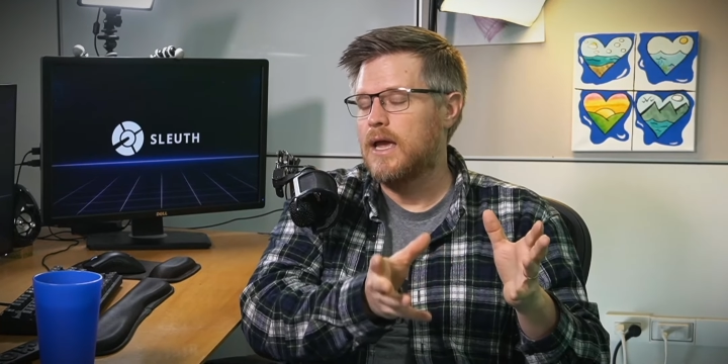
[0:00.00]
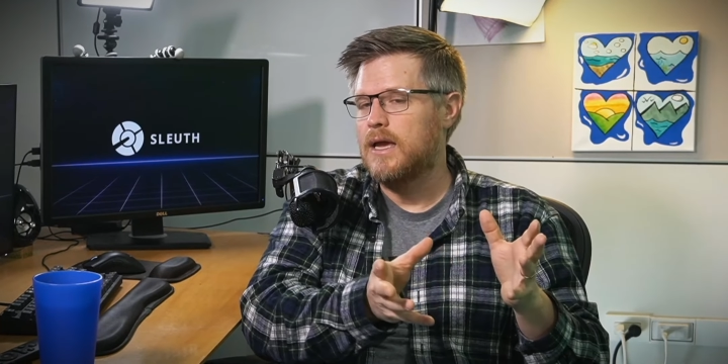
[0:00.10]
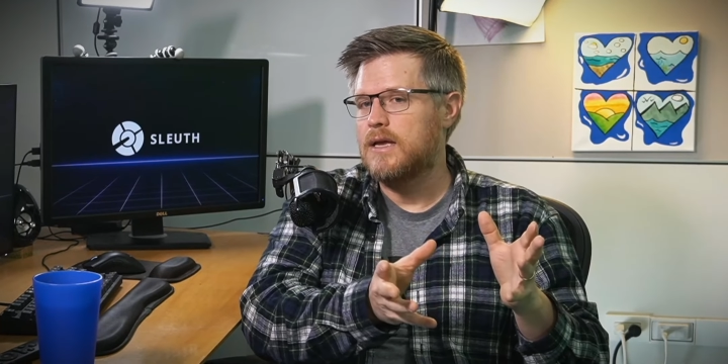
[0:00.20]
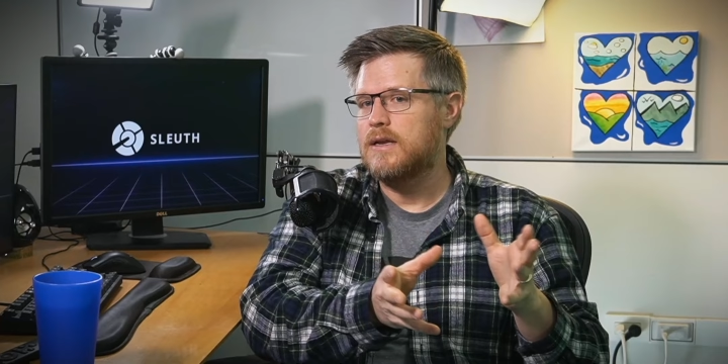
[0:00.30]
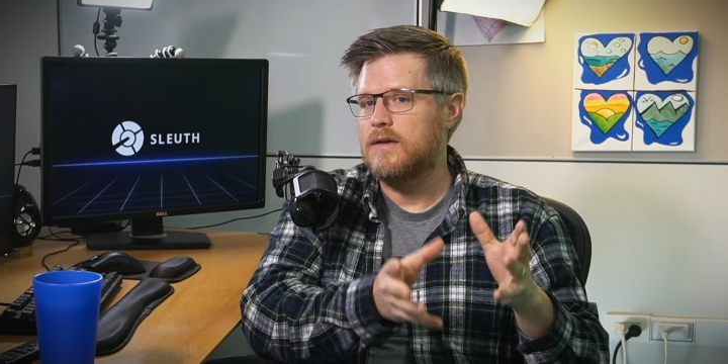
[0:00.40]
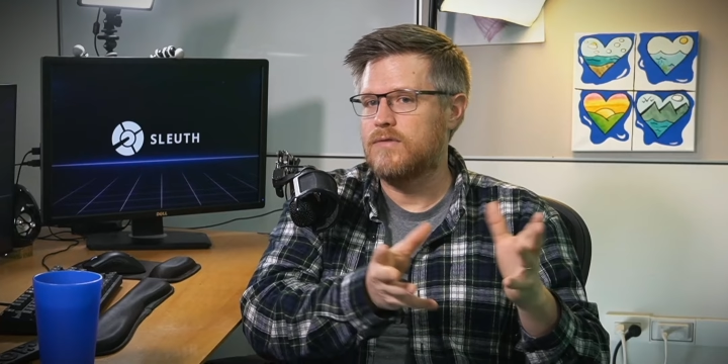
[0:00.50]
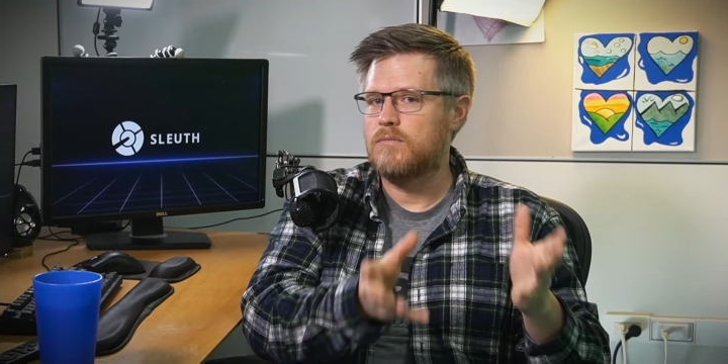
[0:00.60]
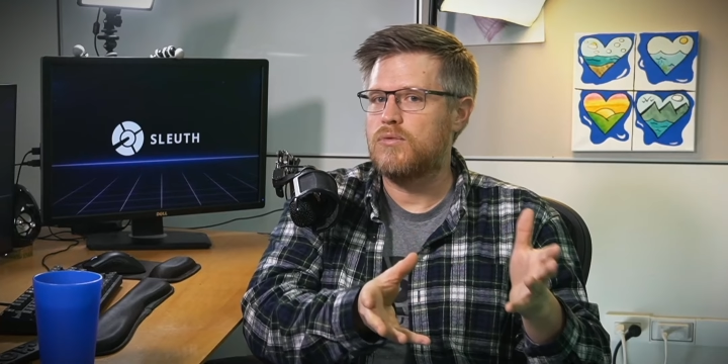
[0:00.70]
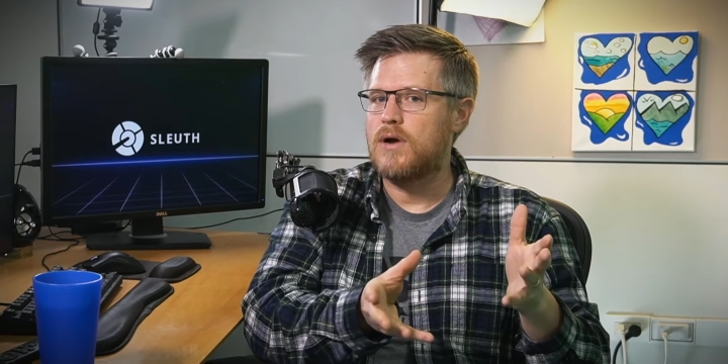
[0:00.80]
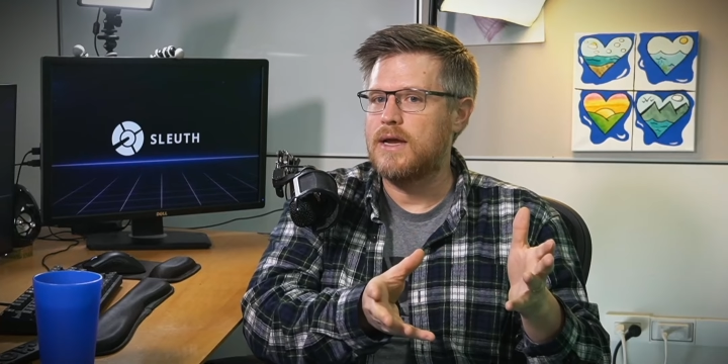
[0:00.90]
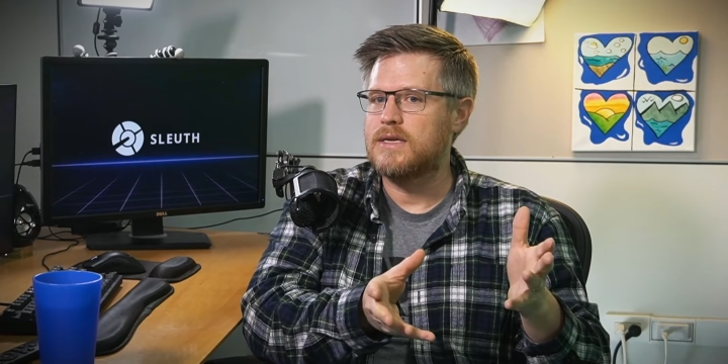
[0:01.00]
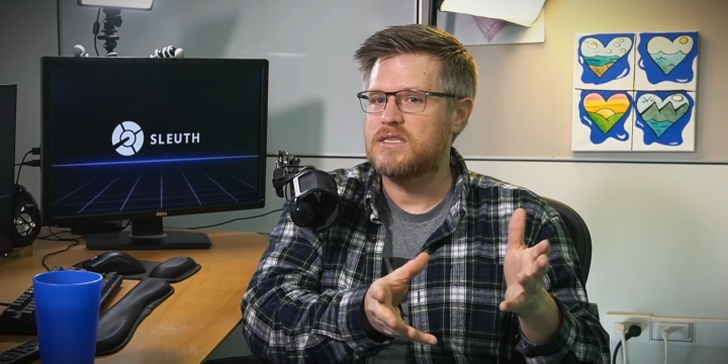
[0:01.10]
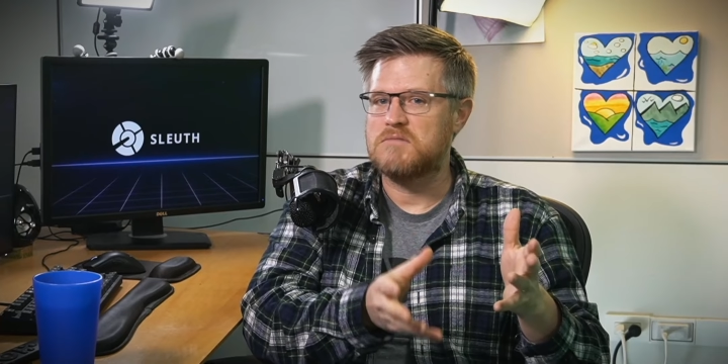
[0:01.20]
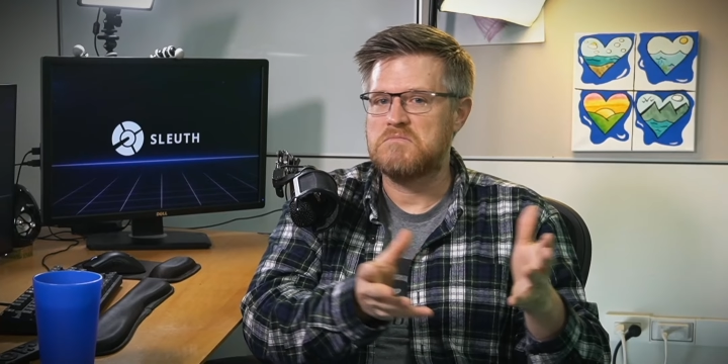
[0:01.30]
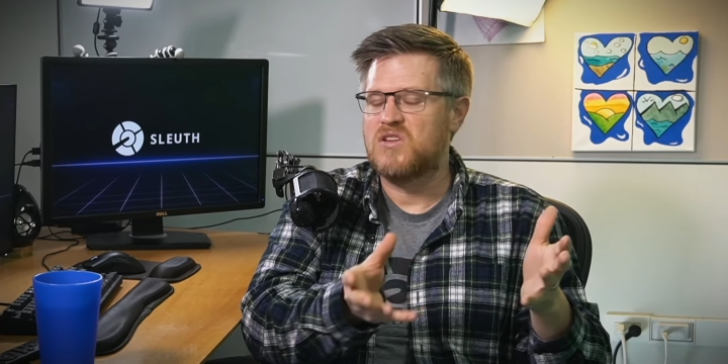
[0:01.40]
And if it
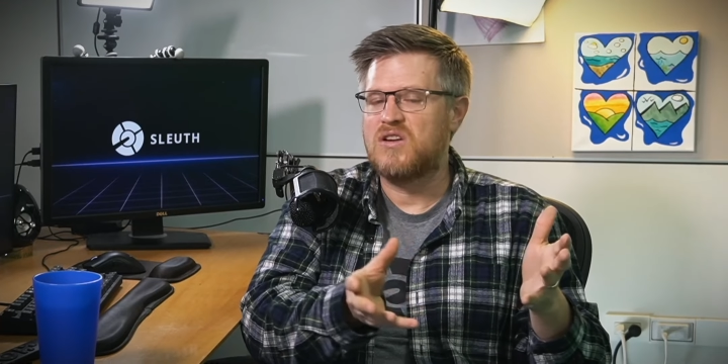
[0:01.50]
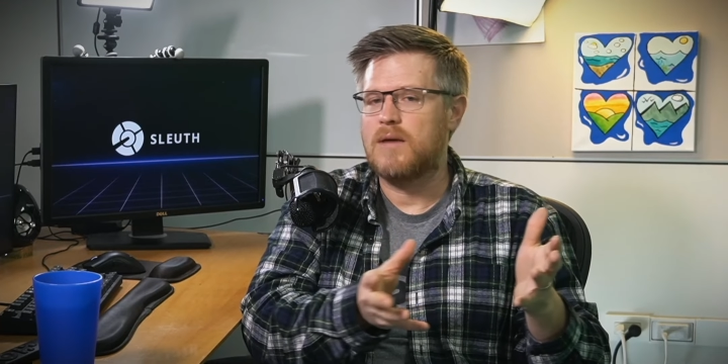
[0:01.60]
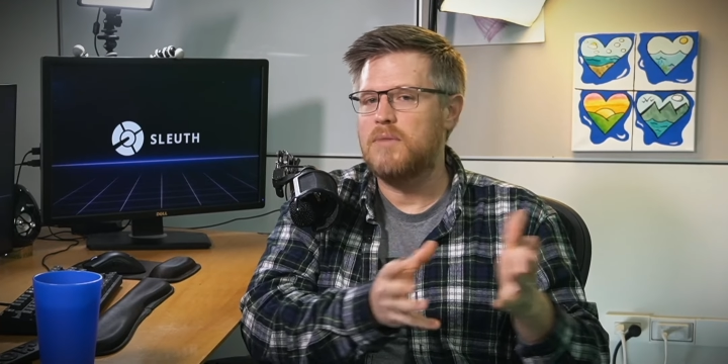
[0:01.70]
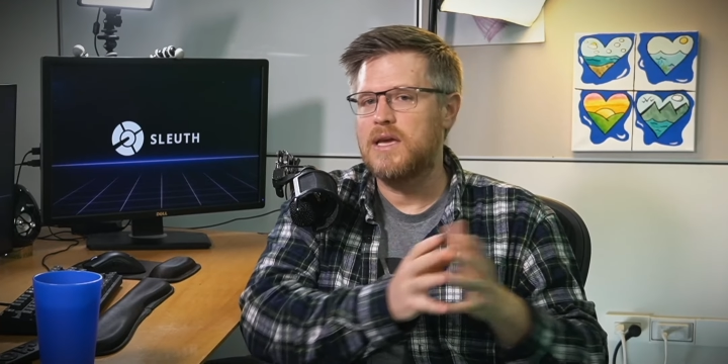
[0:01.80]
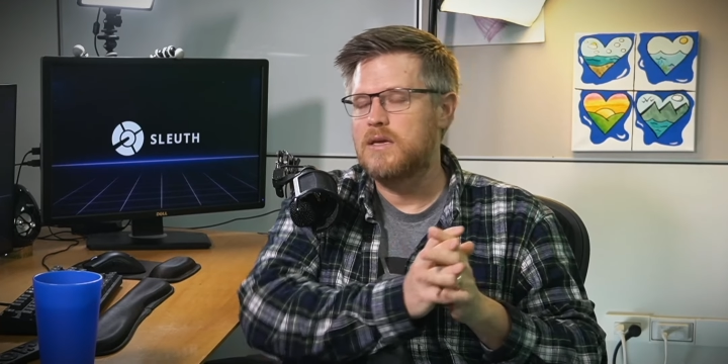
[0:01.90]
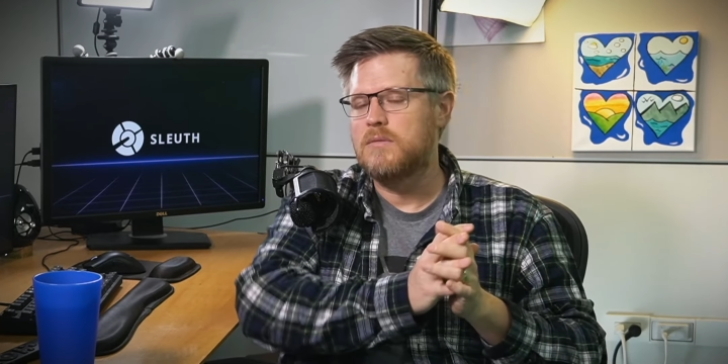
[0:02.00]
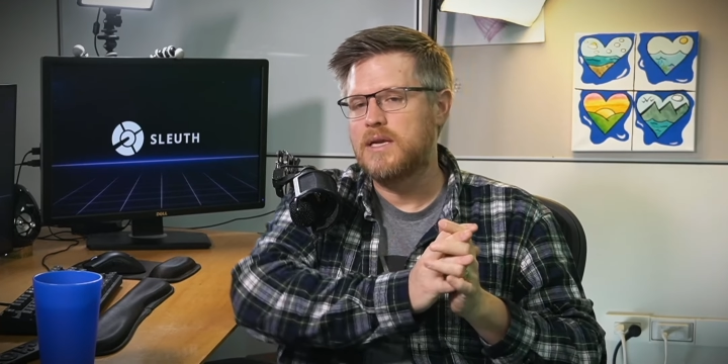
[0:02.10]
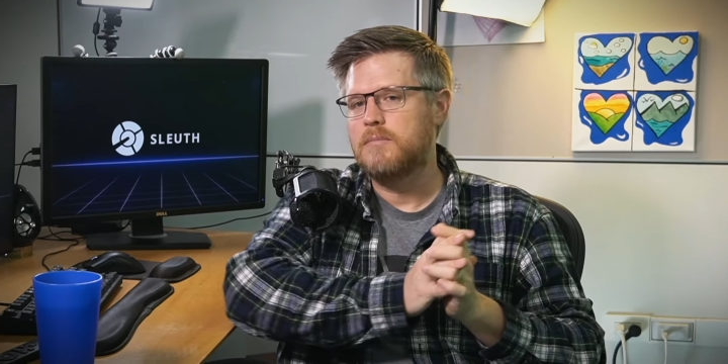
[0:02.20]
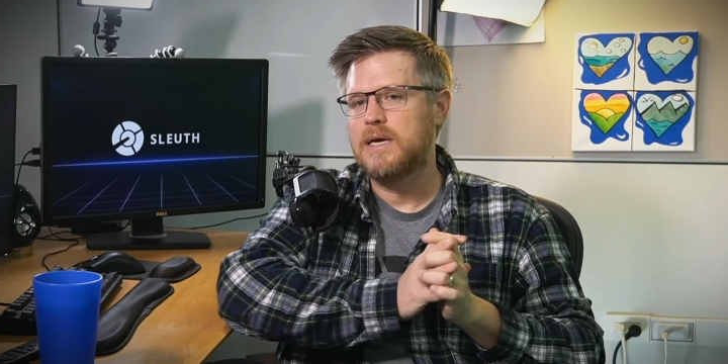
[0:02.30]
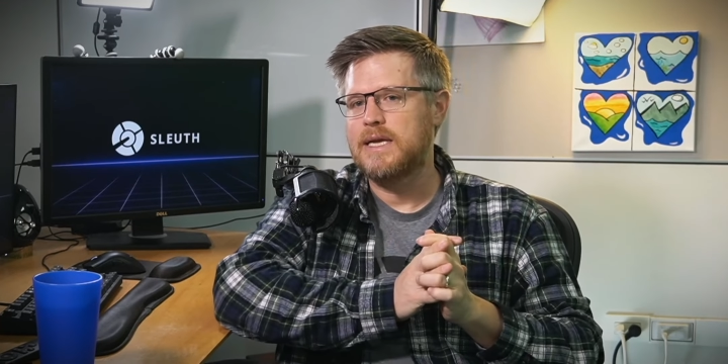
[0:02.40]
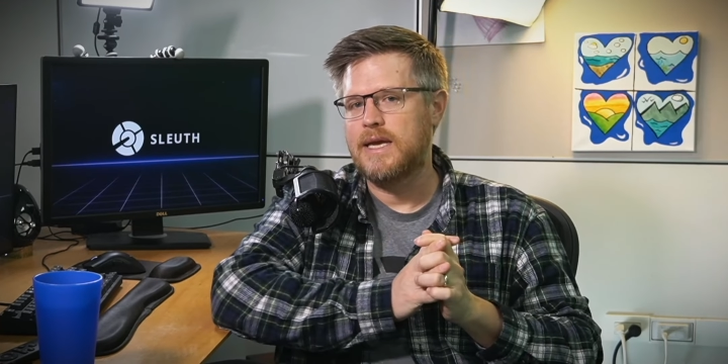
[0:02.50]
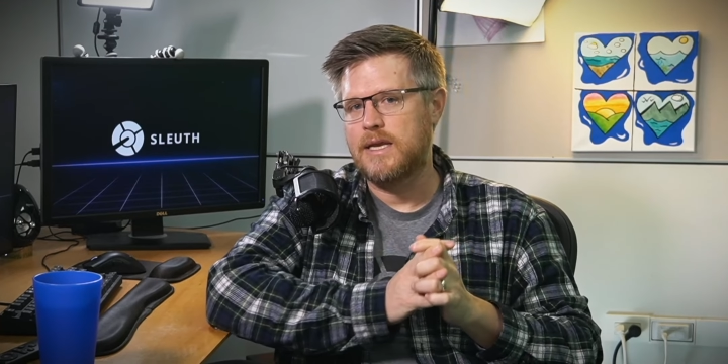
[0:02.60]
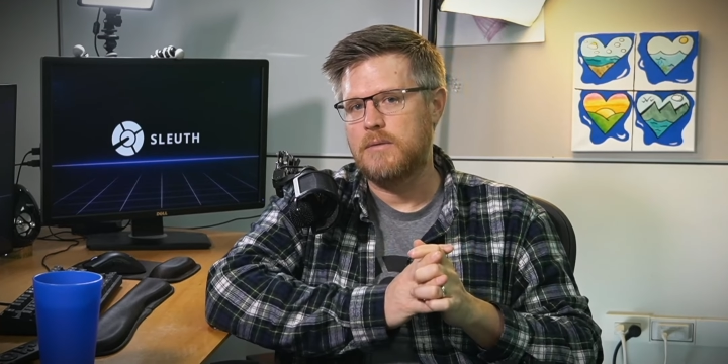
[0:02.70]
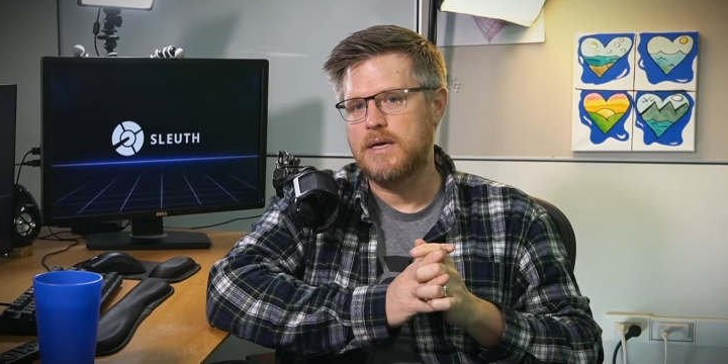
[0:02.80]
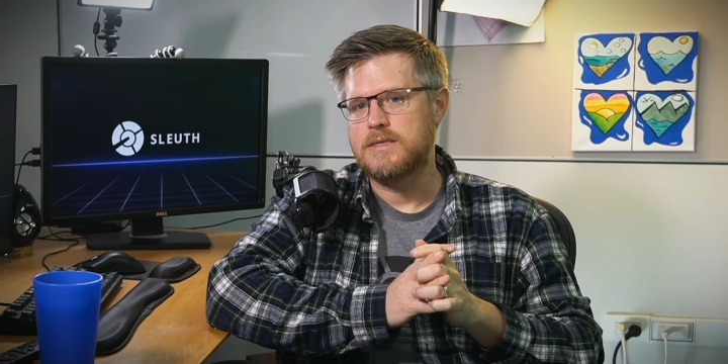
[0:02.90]
breaks, they're not paying you any money
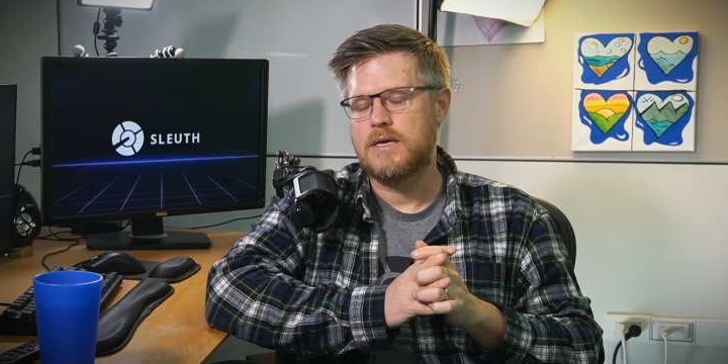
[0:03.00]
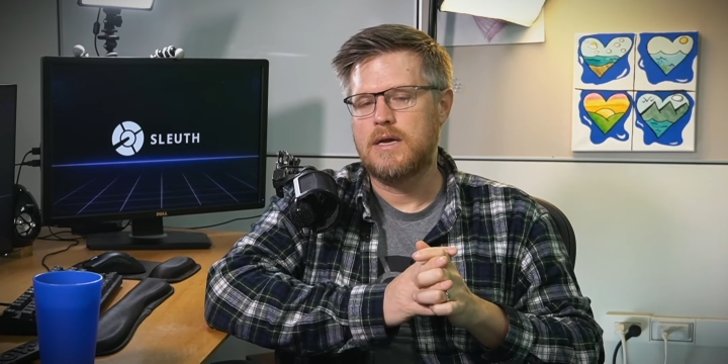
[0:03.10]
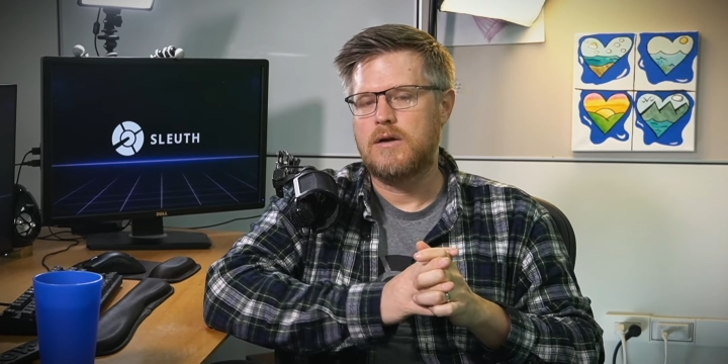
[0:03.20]
anyways.